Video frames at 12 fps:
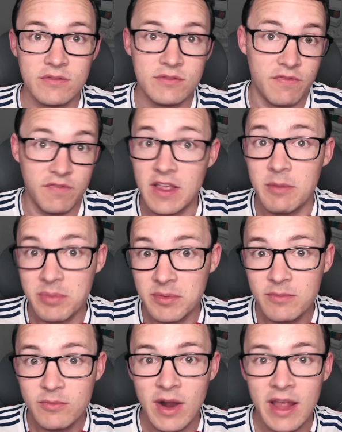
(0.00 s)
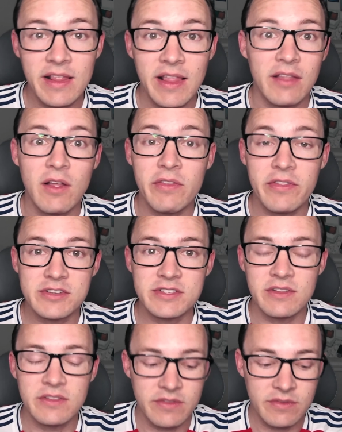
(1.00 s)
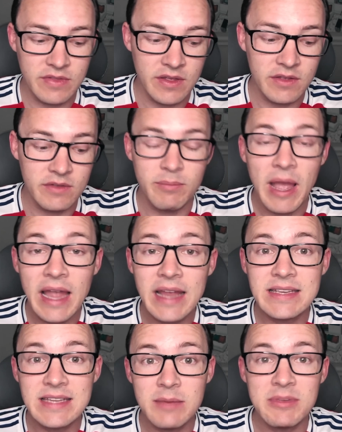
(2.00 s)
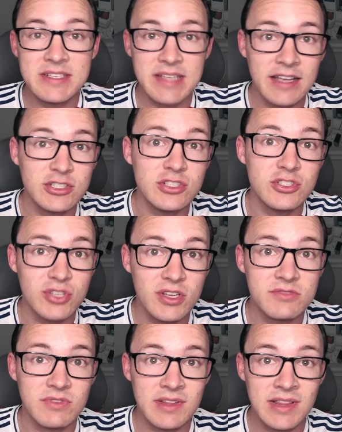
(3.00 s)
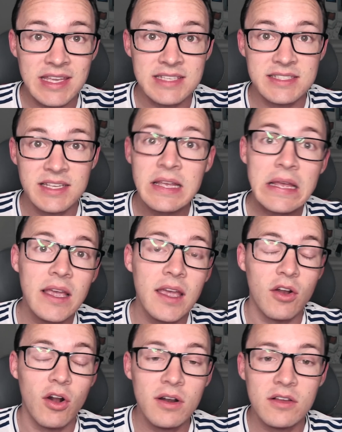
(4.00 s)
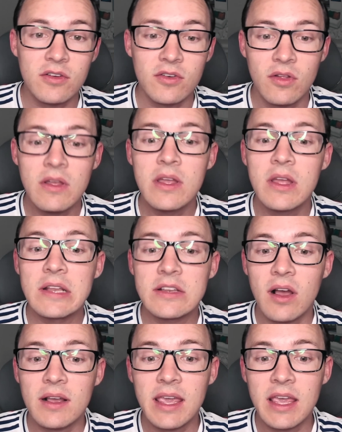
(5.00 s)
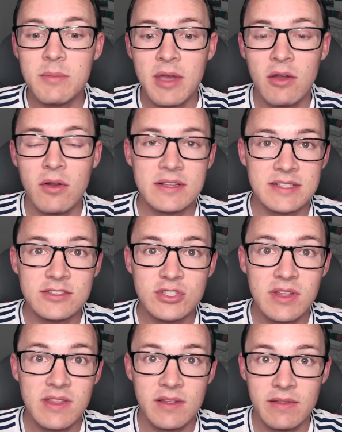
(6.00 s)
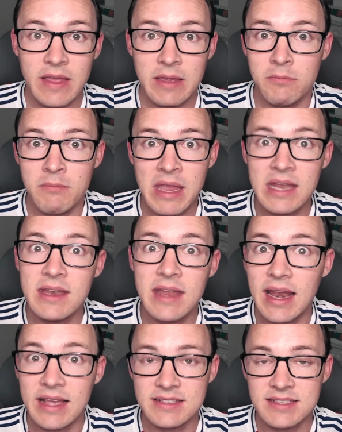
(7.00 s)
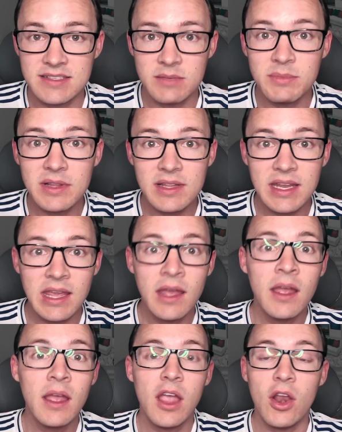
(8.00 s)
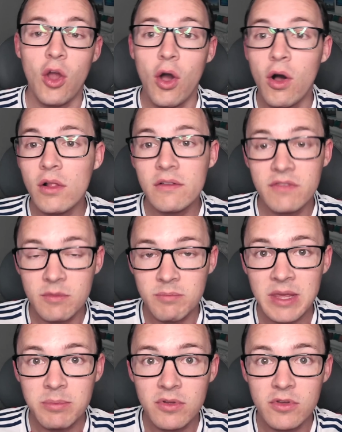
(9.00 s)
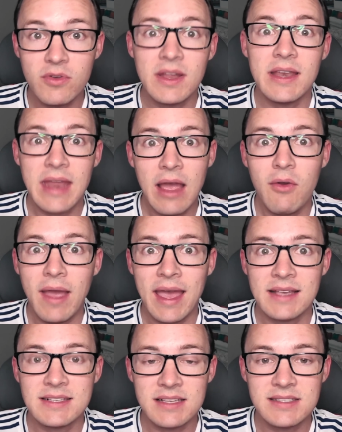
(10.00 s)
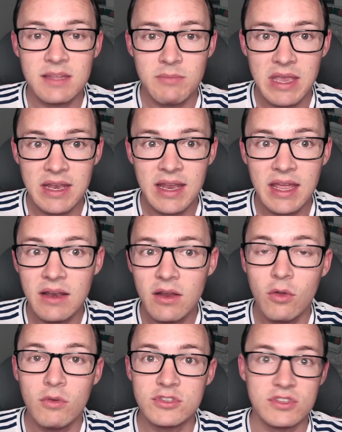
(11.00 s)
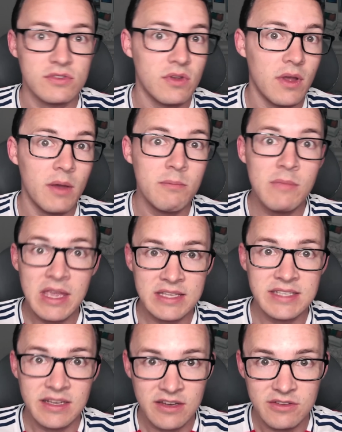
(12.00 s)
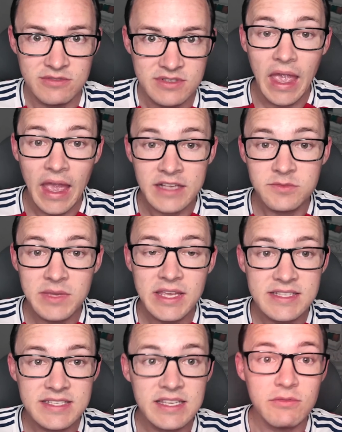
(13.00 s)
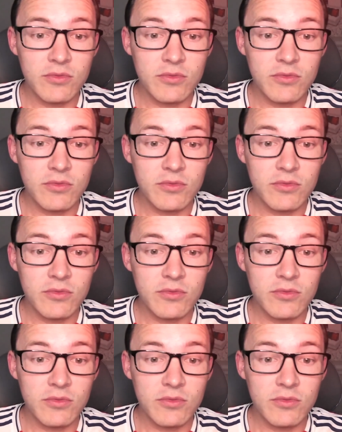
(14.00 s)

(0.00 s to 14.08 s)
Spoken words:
flip, right? The Pi team has actually just released an article talking about essentially the mainnet accessibility and all of the people who can now access the mainnet, which is amazing news. As we can see